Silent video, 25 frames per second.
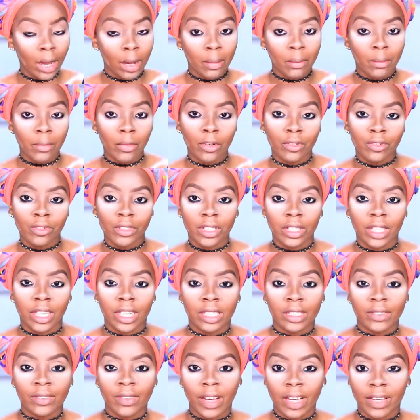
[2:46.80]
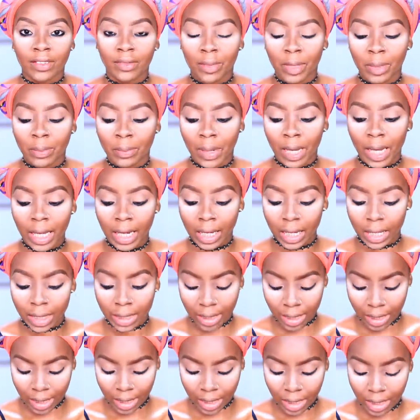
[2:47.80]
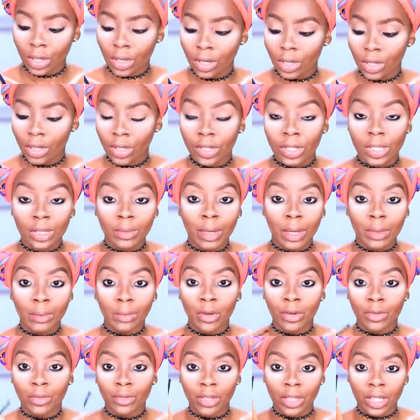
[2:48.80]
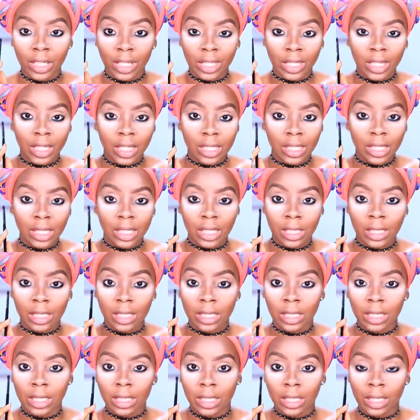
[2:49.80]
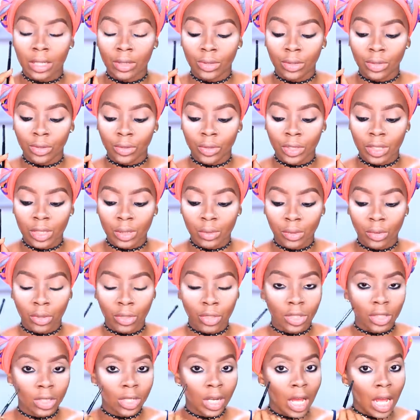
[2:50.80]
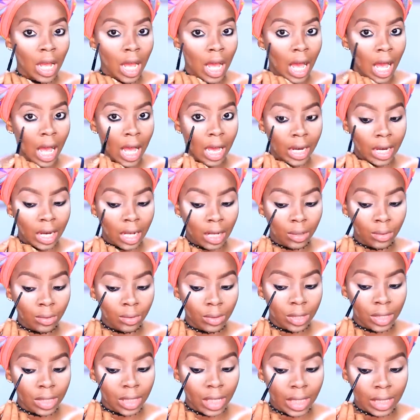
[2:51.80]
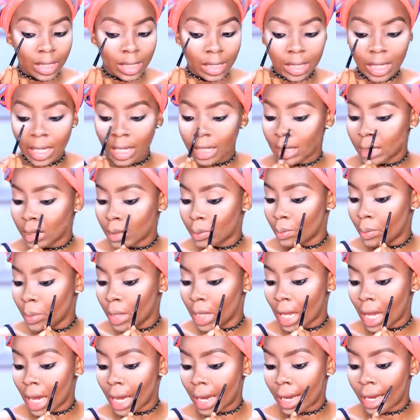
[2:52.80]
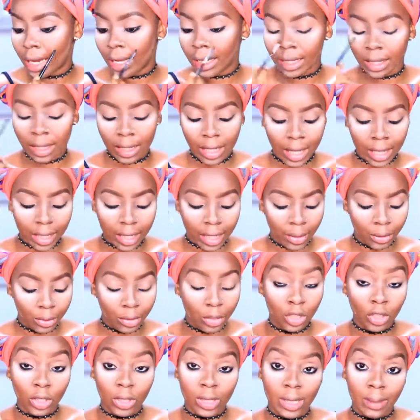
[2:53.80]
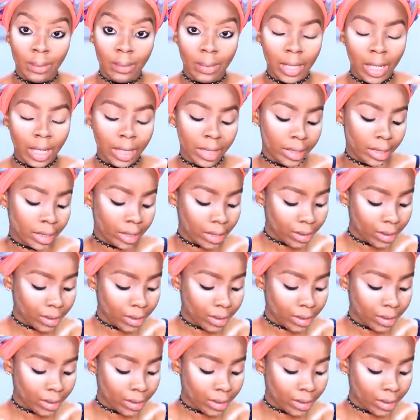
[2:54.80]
Morphe 35B palette using my Morphe E36 detailed crease brush, and I'll set that black liner we just applied.